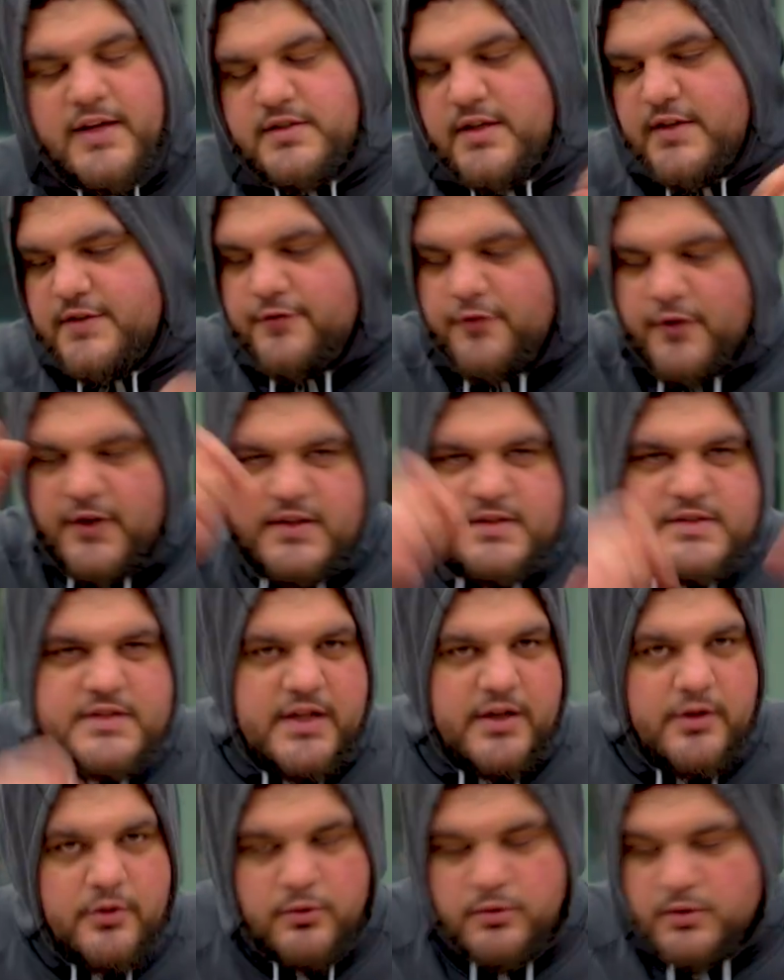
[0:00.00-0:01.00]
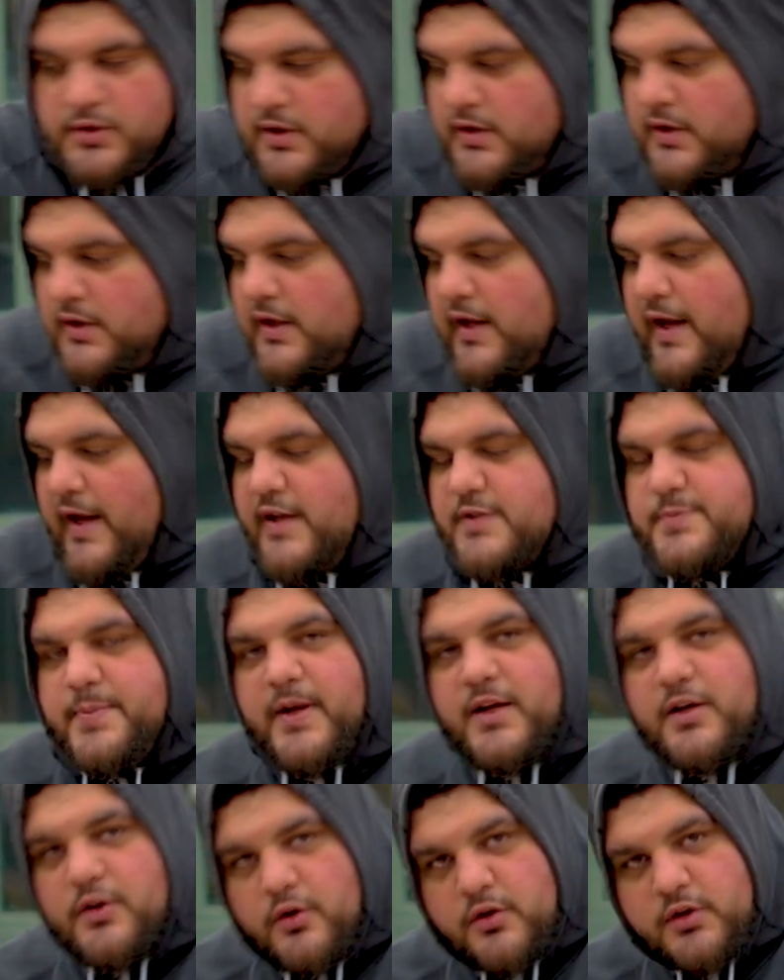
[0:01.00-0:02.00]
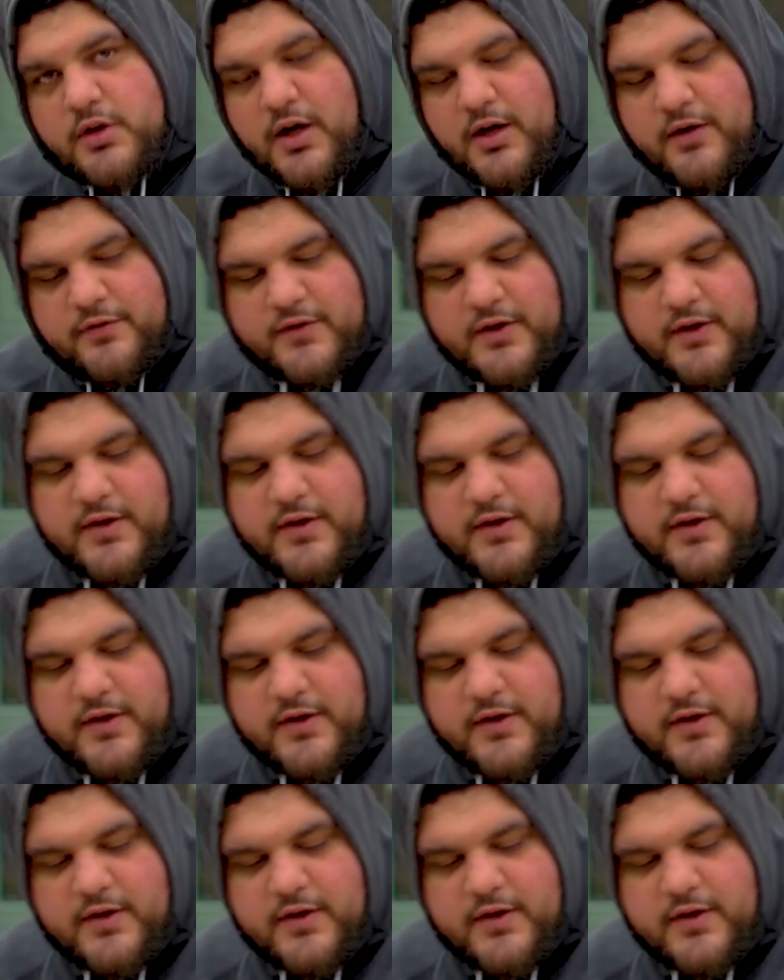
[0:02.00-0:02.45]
So it's fully sealed and it's being looked after.